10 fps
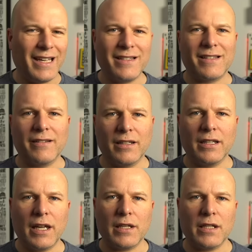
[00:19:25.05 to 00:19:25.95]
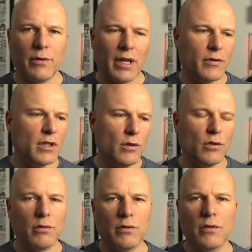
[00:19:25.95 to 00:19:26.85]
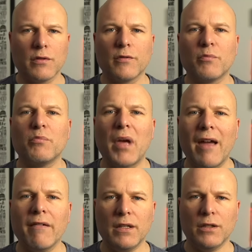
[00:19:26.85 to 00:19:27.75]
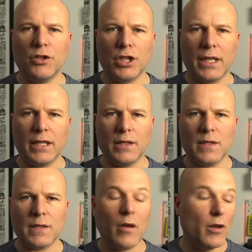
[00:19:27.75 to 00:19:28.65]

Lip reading: instantly connected without the usual sort of pairing shenanigans.